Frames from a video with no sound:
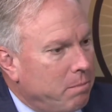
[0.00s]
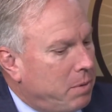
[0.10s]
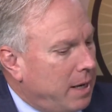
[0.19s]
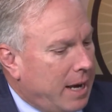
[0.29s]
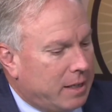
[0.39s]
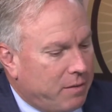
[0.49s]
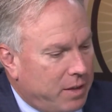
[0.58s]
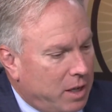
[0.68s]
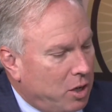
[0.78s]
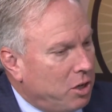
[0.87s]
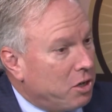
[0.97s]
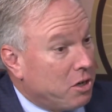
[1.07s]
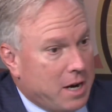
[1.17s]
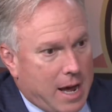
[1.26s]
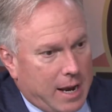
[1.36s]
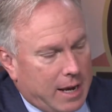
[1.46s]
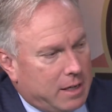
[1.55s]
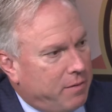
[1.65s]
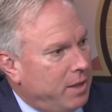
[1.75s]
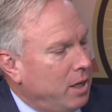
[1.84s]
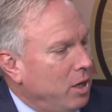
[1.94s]
been active in the union or not
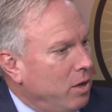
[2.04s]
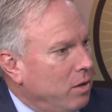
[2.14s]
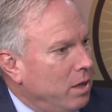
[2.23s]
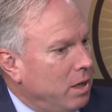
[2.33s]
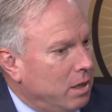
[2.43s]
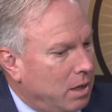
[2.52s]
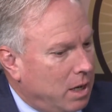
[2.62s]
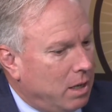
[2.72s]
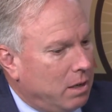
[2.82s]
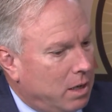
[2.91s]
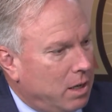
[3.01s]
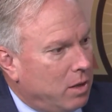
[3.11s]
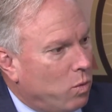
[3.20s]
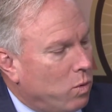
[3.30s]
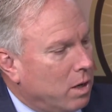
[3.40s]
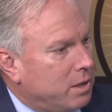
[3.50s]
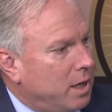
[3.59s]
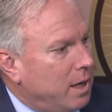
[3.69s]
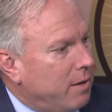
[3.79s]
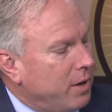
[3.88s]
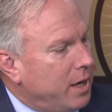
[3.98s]
active in the union, getting the work
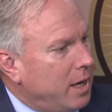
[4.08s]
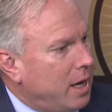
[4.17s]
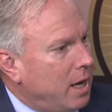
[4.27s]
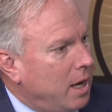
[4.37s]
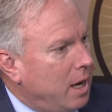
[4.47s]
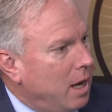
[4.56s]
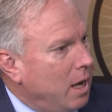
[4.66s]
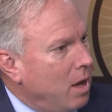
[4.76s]
done every day,